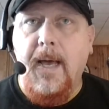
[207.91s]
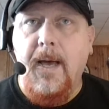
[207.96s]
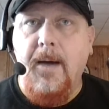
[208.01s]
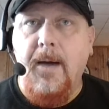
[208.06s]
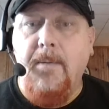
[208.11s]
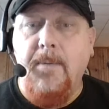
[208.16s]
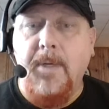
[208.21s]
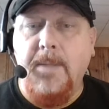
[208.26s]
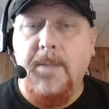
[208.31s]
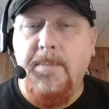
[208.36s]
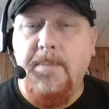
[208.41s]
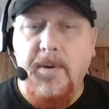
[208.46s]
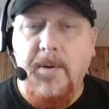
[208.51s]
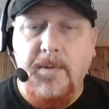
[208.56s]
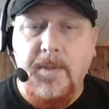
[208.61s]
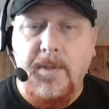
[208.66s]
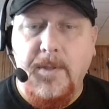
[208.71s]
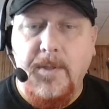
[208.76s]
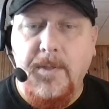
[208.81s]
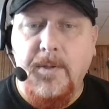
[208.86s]
which
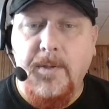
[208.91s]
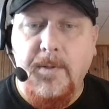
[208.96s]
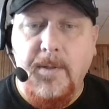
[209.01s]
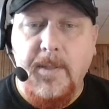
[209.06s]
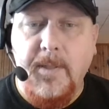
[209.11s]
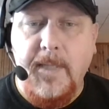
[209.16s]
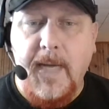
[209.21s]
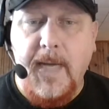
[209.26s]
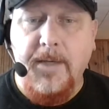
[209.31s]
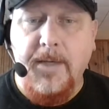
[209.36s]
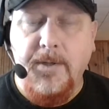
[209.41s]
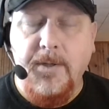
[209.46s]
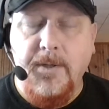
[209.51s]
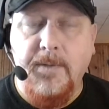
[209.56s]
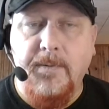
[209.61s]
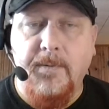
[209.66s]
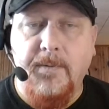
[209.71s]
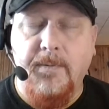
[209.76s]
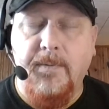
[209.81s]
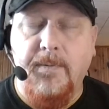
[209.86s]
poses certain dangers
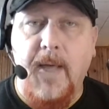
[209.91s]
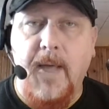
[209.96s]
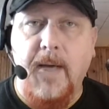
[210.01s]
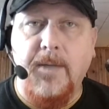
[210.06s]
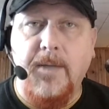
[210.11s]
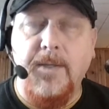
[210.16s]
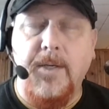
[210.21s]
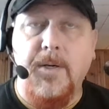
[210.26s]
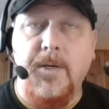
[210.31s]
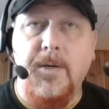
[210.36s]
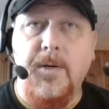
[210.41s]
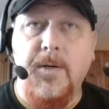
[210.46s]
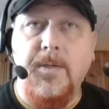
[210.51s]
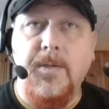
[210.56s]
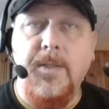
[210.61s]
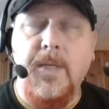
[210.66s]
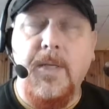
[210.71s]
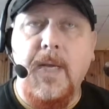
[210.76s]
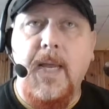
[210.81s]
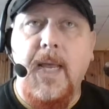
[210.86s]
for flocks and
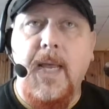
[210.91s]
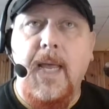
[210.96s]
herds.